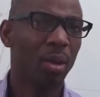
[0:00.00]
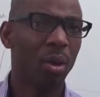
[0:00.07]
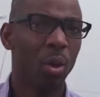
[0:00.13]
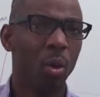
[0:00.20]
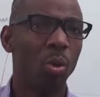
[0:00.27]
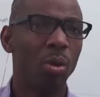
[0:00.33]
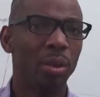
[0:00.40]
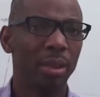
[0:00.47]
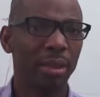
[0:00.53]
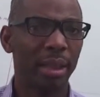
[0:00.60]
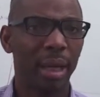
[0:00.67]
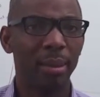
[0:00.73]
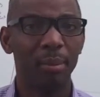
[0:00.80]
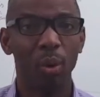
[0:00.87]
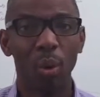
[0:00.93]
all the
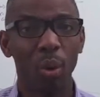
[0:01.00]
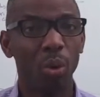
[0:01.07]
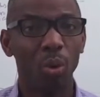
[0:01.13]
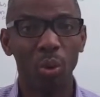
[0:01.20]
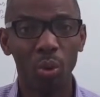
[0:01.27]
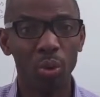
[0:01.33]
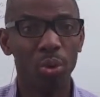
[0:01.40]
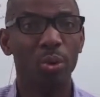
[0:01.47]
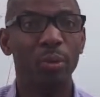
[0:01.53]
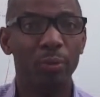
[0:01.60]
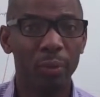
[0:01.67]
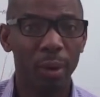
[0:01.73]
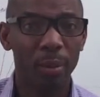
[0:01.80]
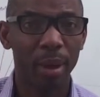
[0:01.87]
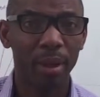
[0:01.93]
time or go too
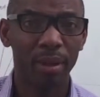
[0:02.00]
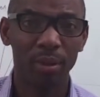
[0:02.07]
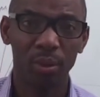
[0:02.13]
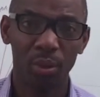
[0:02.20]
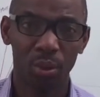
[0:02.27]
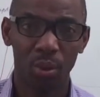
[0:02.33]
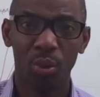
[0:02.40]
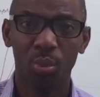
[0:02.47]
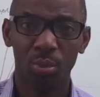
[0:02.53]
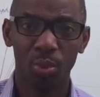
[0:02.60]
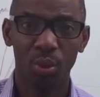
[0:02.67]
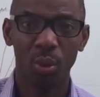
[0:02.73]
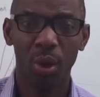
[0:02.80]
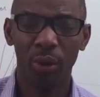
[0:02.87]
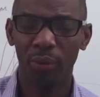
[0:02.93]
formal too
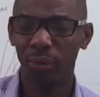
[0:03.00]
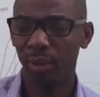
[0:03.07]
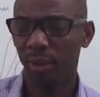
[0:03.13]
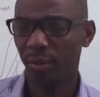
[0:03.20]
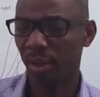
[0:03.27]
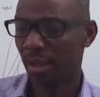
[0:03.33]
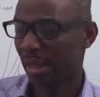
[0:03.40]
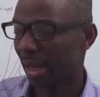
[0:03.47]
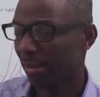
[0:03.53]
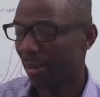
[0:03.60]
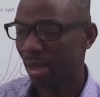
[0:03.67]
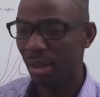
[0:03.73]
often of the time.